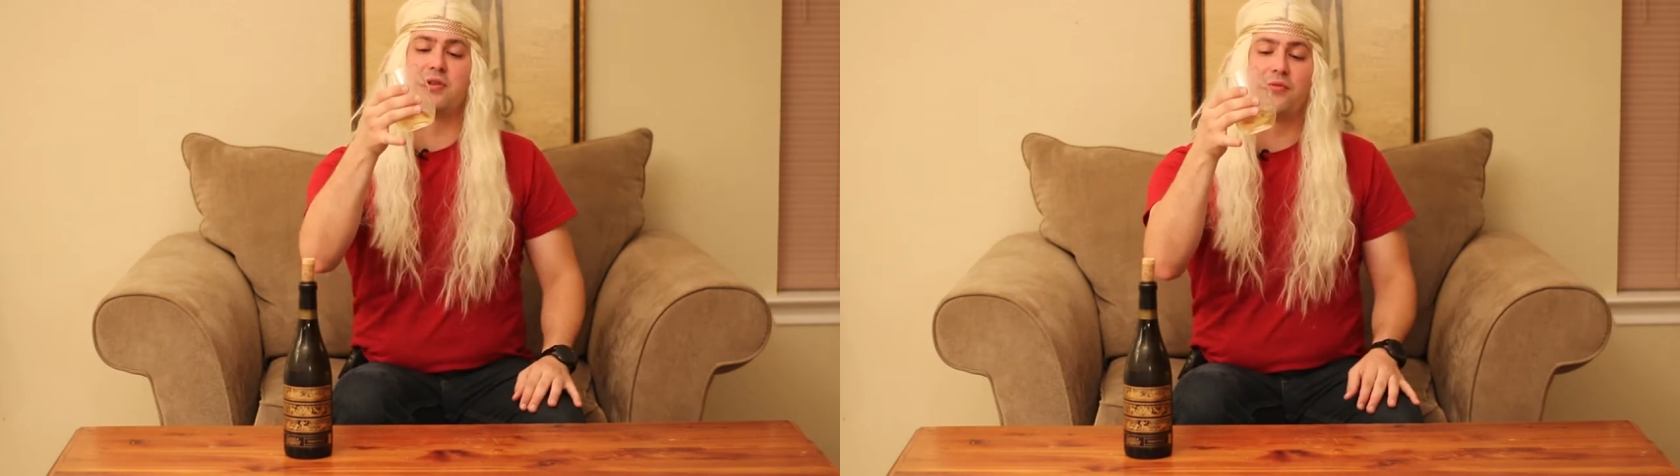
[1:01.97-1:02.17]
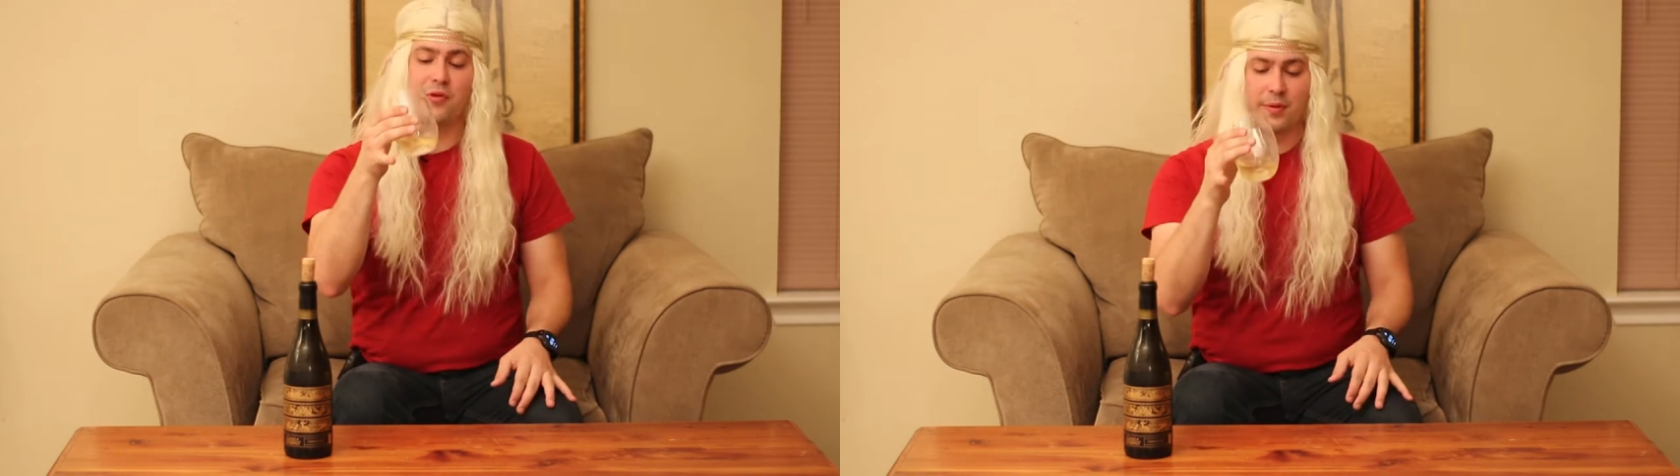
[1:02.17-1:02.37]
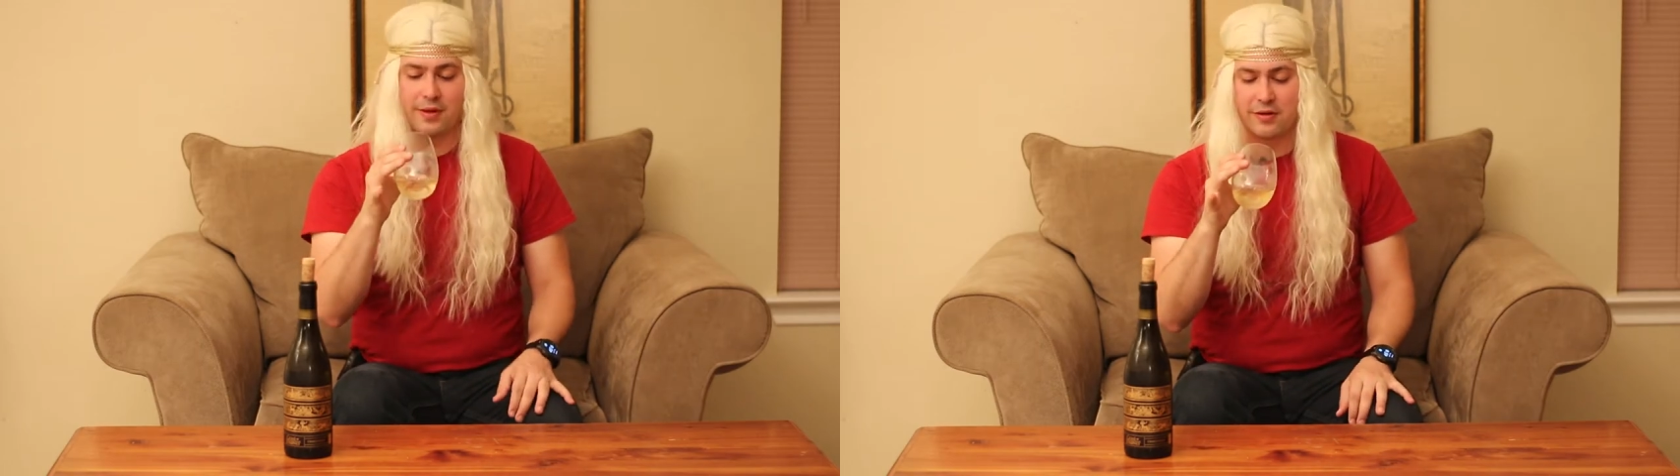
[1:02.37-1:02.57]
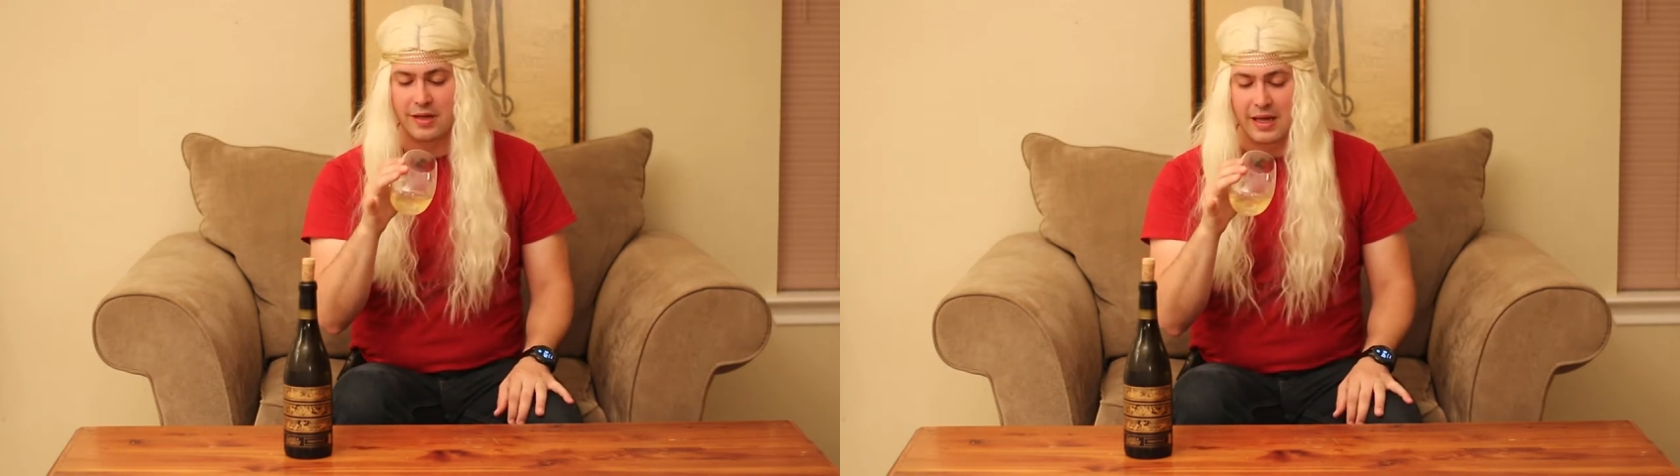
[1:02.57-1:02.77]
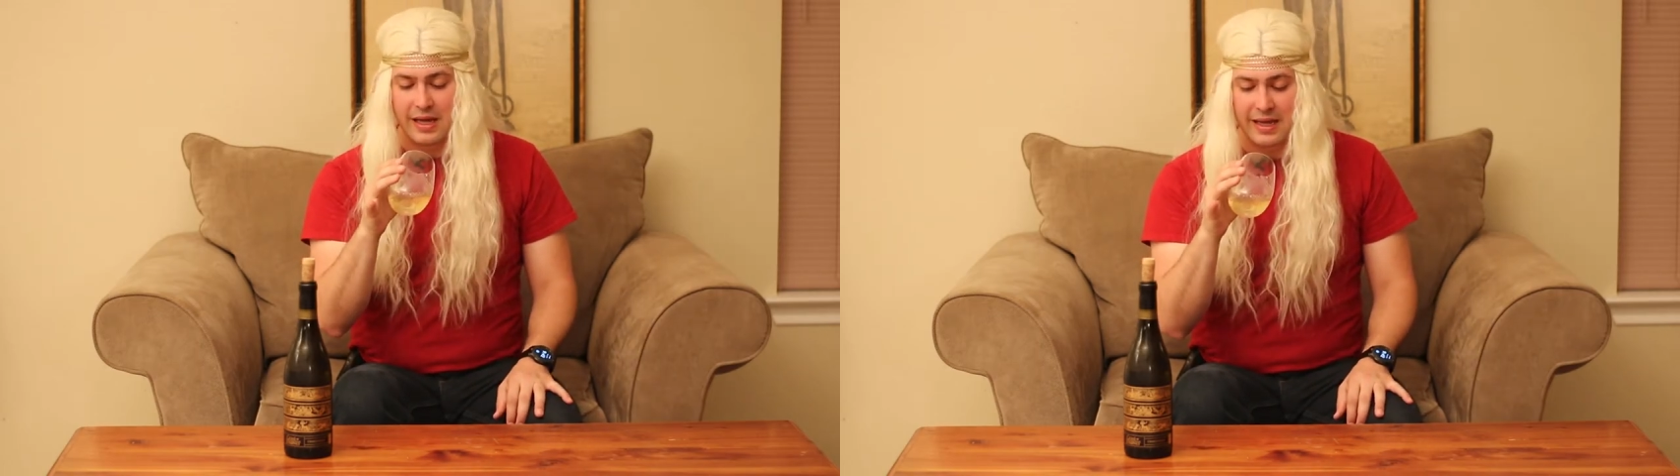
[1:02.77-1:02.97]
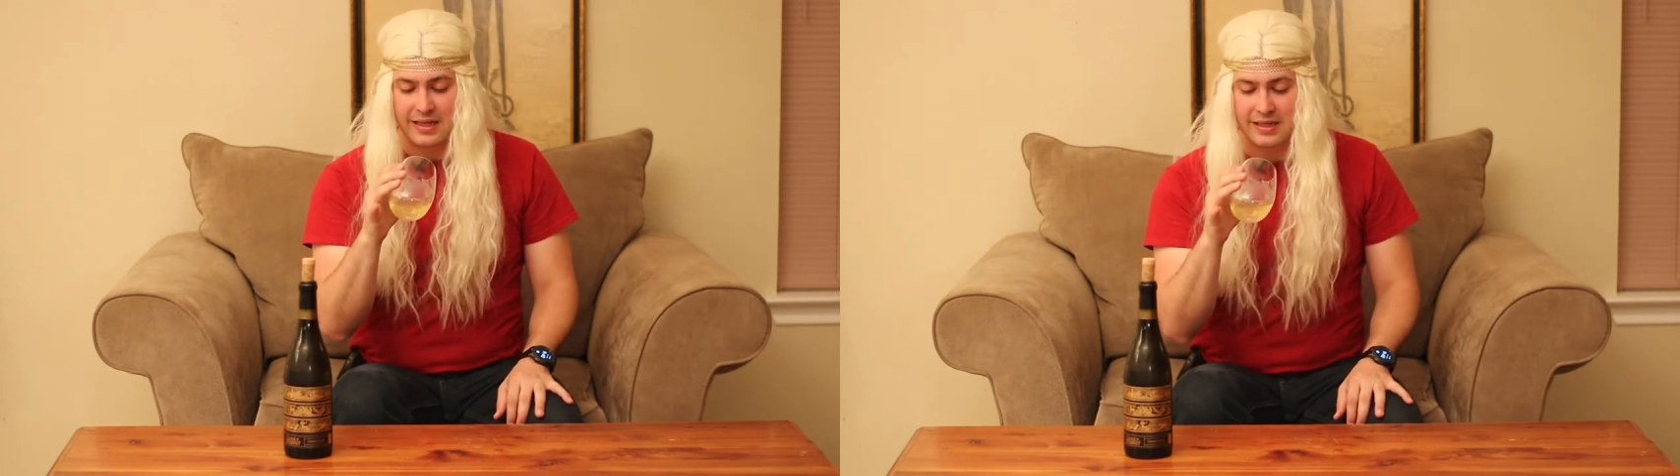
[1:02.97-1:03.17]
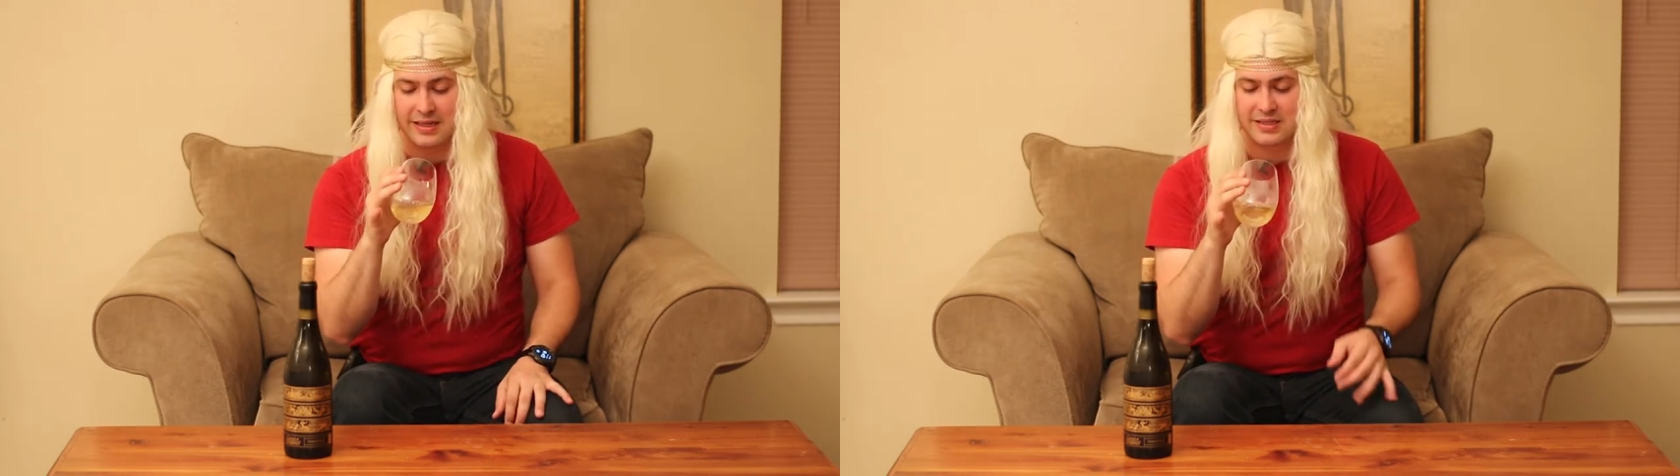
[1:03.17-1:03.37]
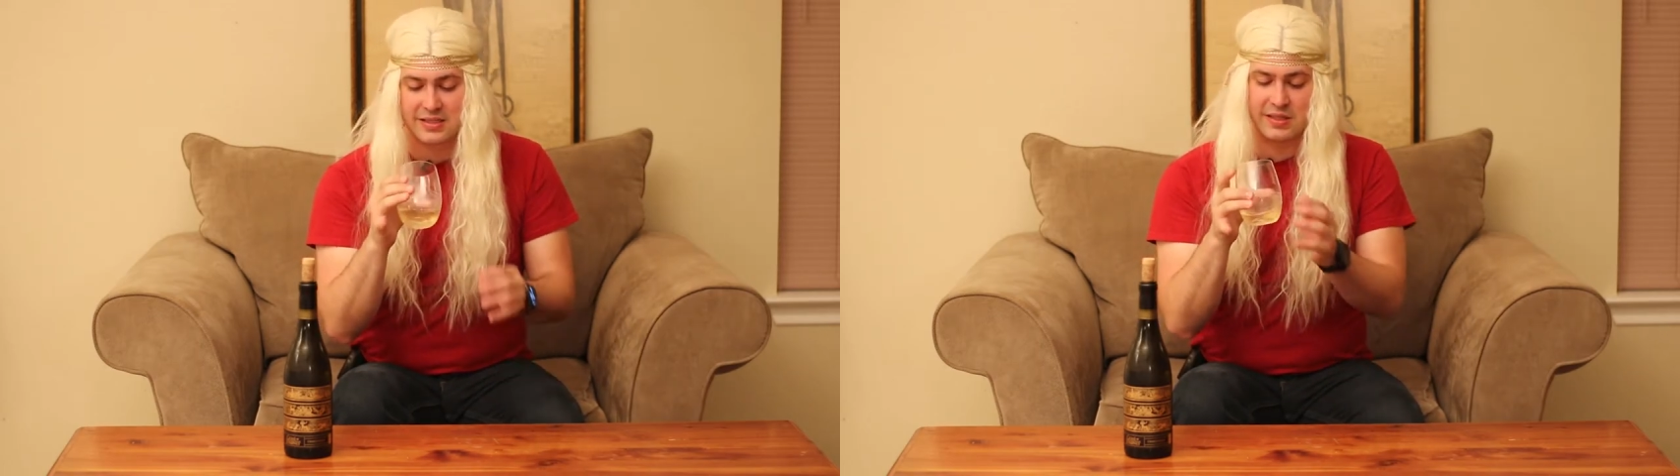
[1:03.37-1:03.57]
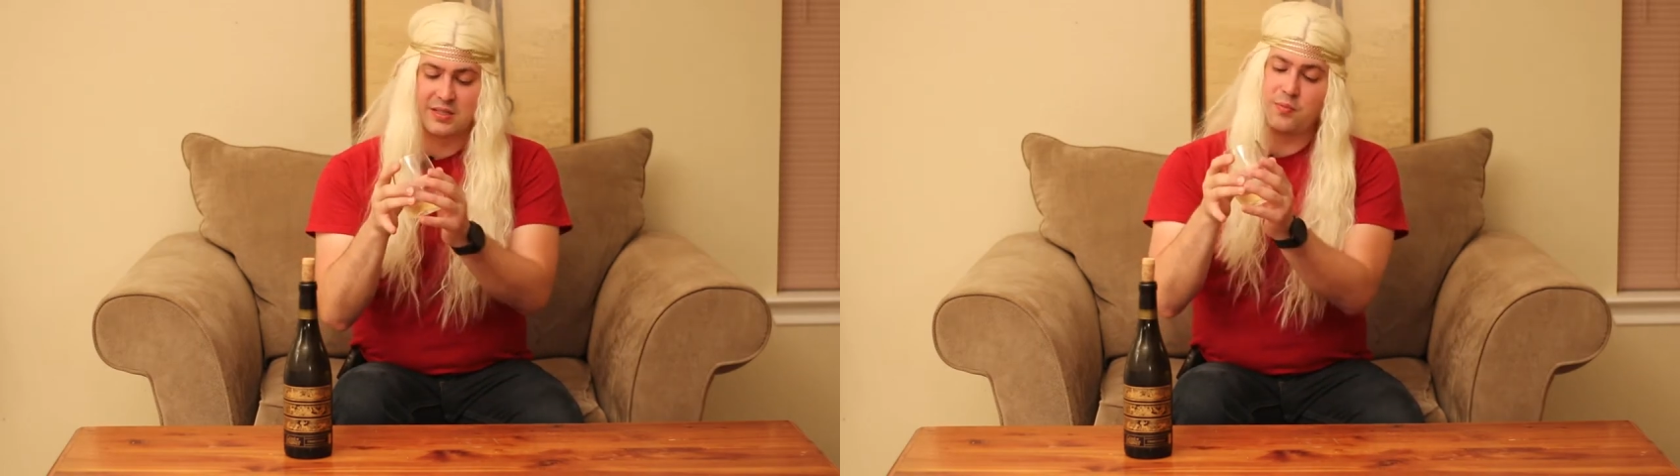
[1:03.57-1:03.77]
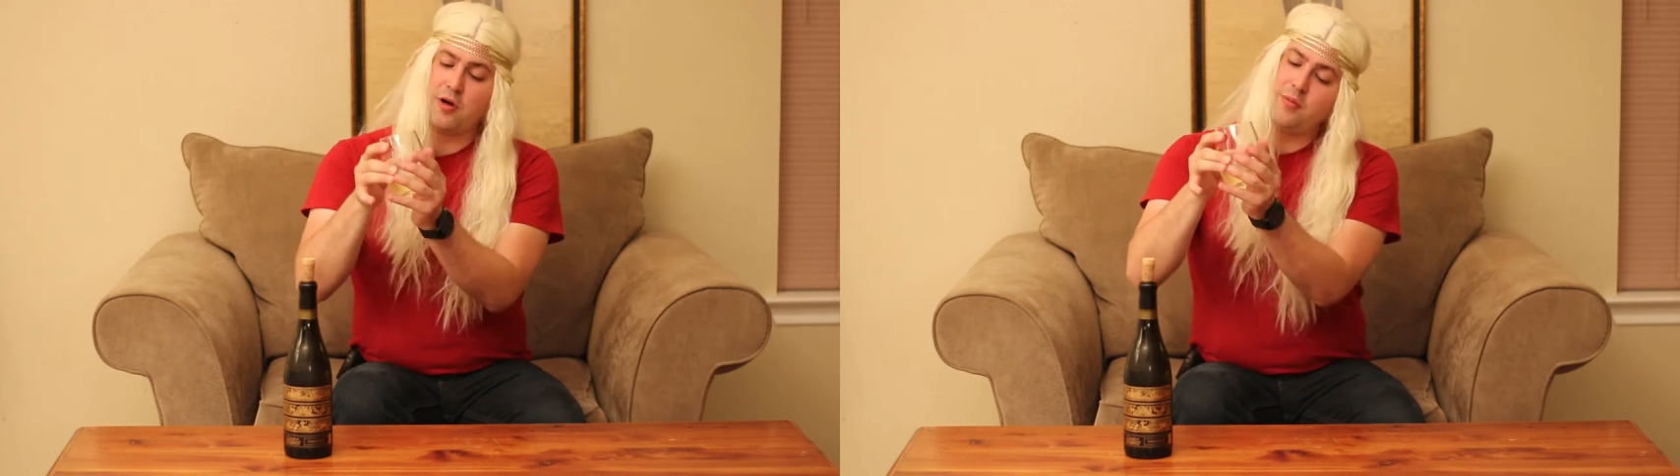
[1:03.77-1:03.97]
So for color, it, it's,
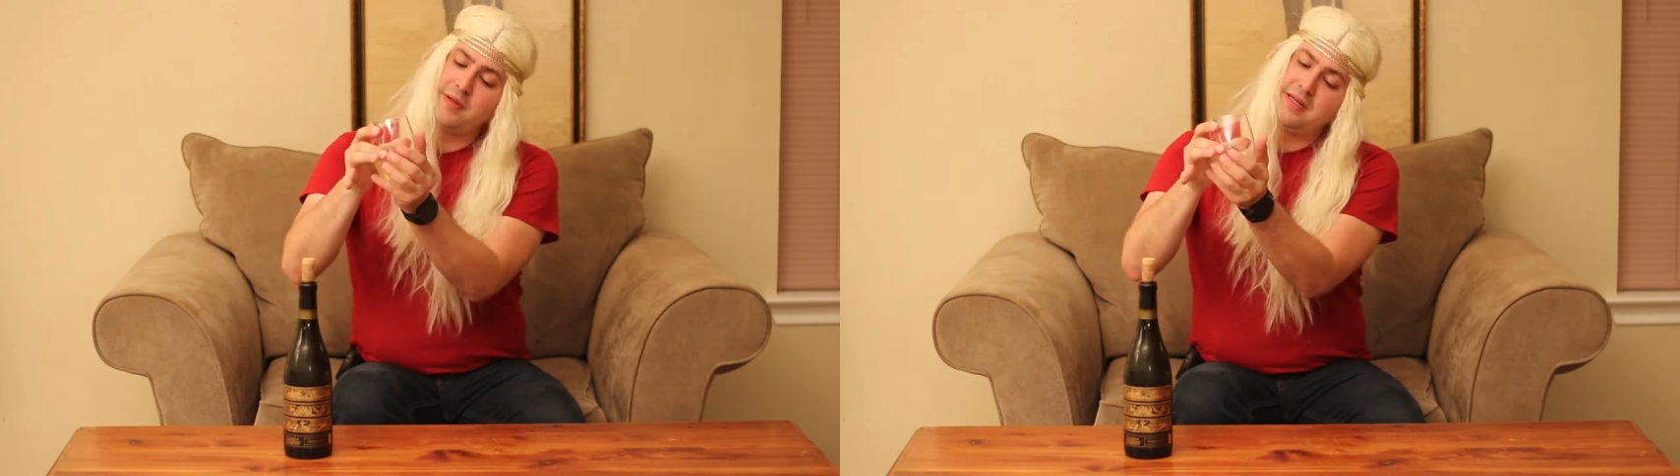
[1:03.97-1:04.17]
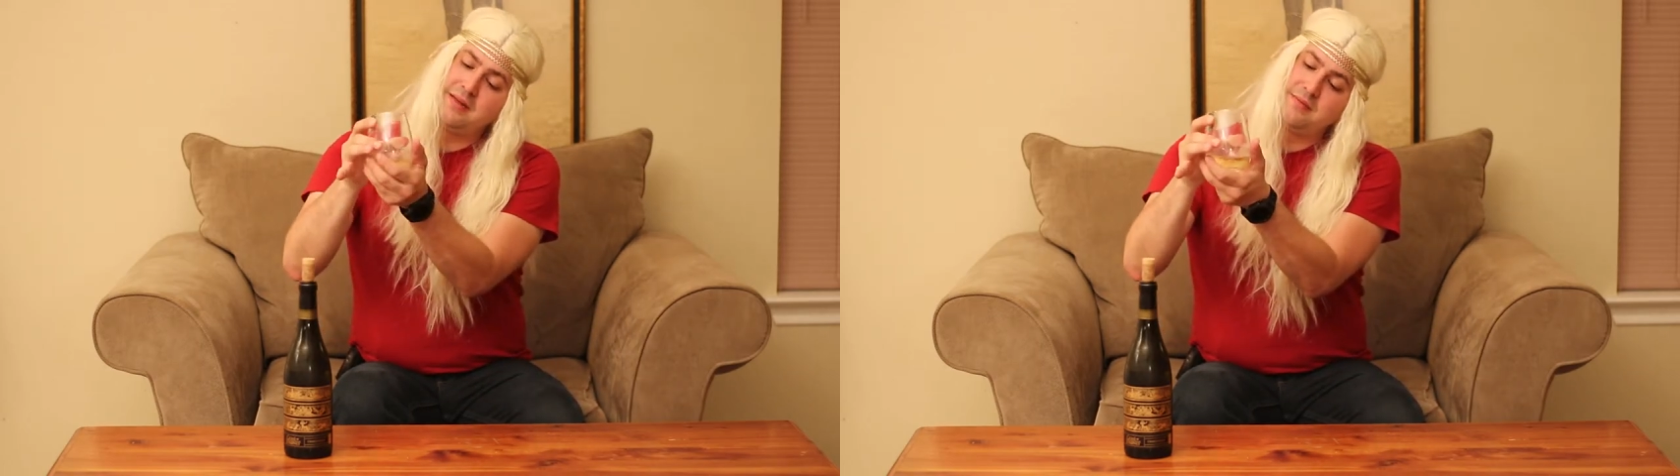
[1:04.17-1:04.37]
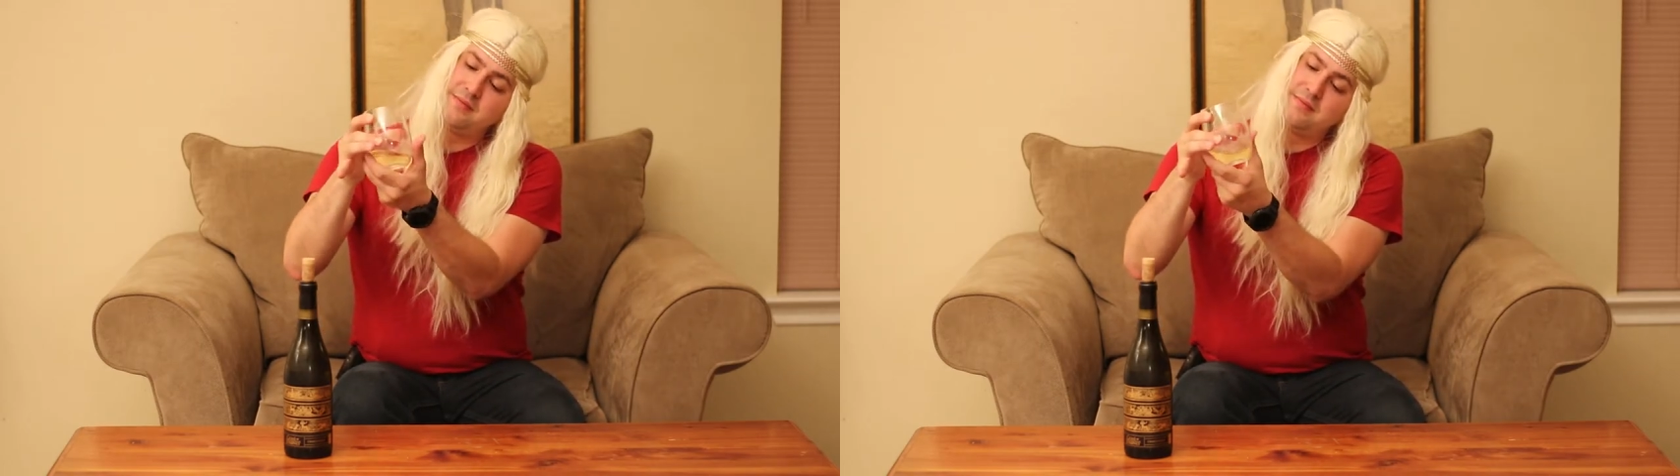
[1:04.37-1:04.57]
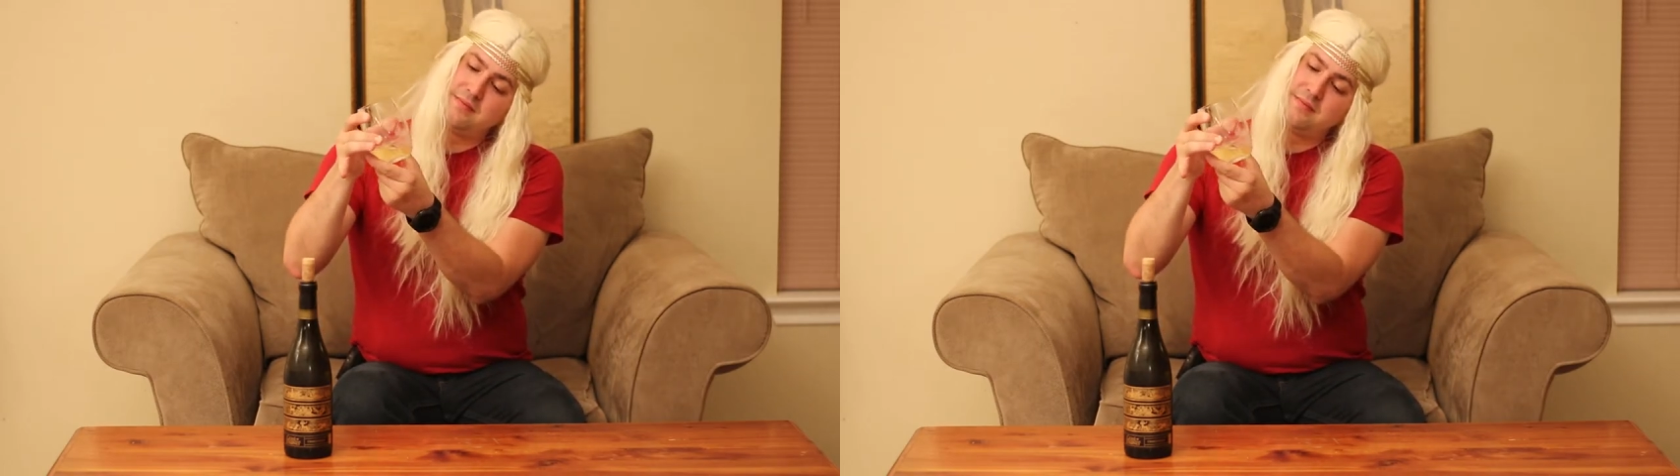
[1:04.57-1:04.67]
it's probably,